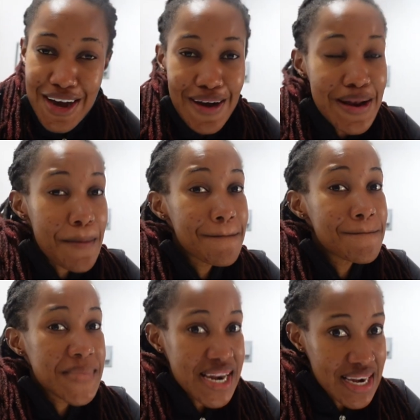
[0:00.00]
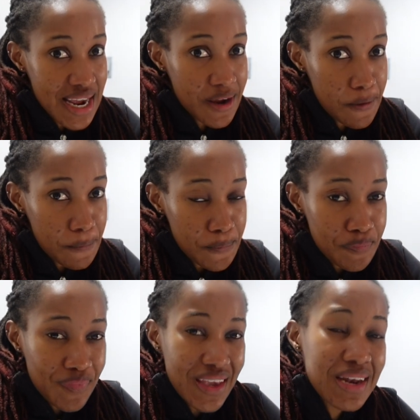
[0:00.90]
and I'm Monday
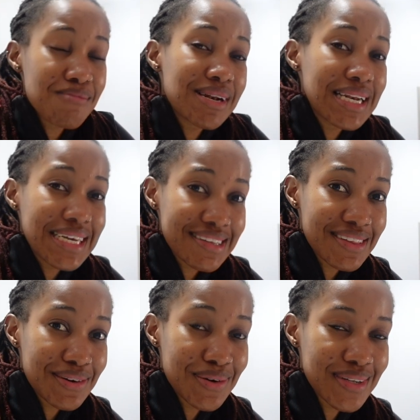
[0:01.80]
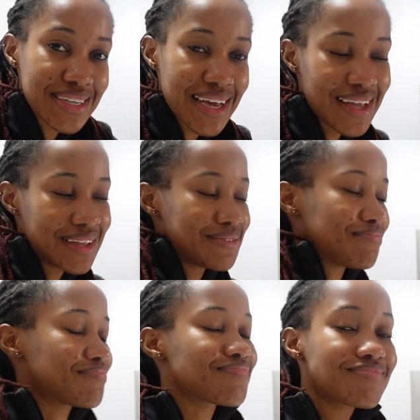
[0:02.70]
and I'm lazing the whole day,
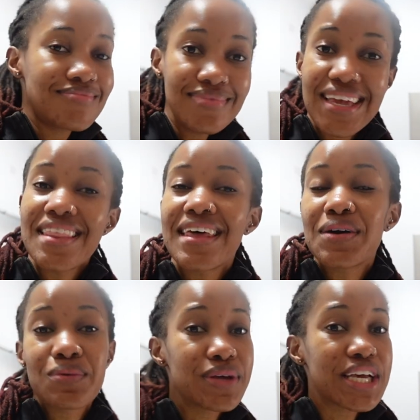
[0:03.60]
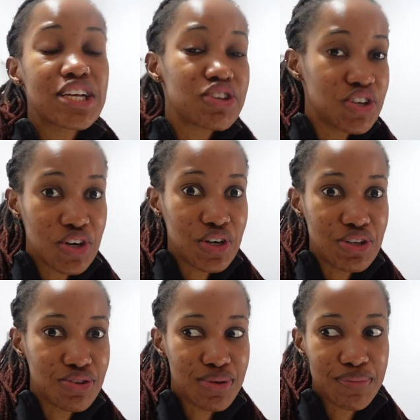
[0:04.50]
that week is not going
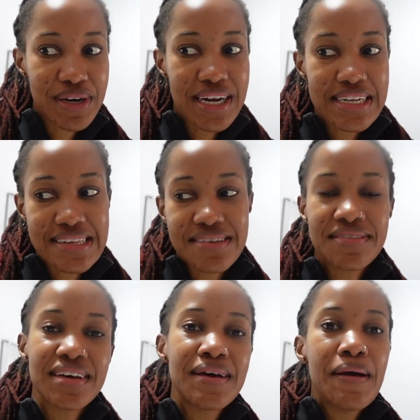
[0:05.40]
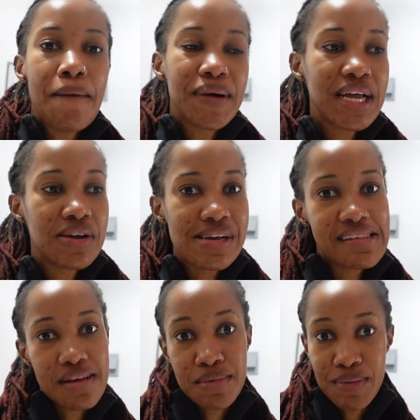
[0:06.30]
to be productive. But,
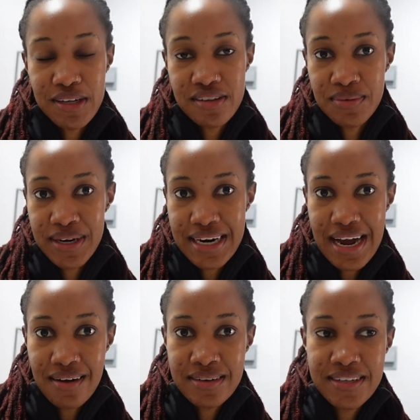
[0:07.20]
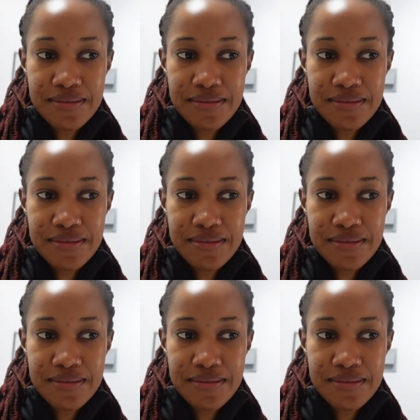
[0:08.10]
anyways, I'm about to work out.